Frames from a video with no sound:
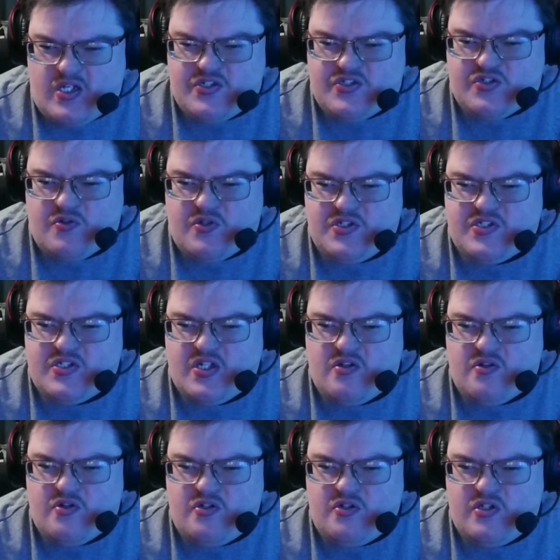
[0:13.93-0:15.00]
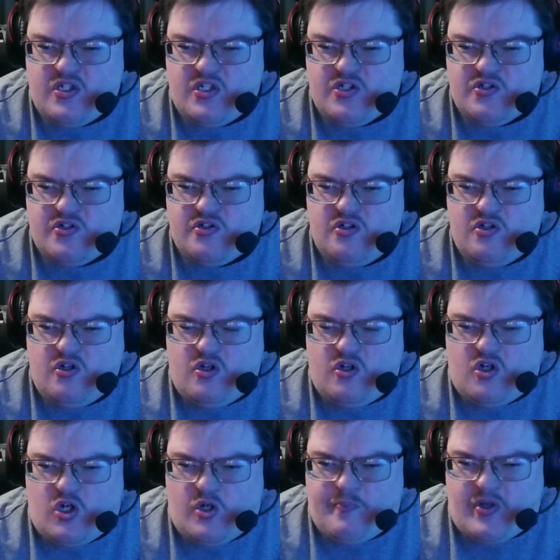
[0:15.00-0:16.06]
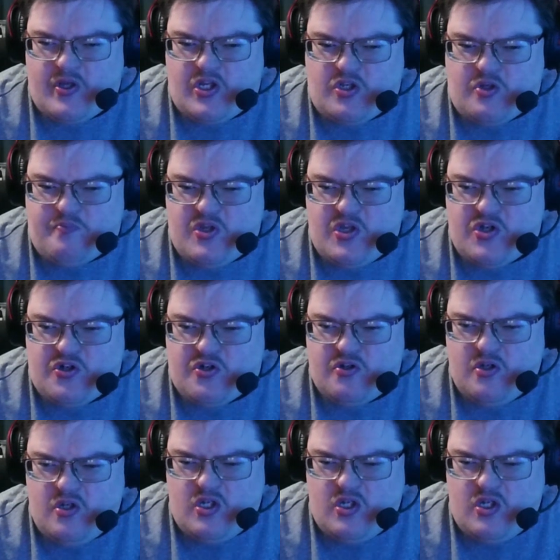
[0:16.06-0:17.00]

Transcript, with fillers: So let's take a look here on my uh, computer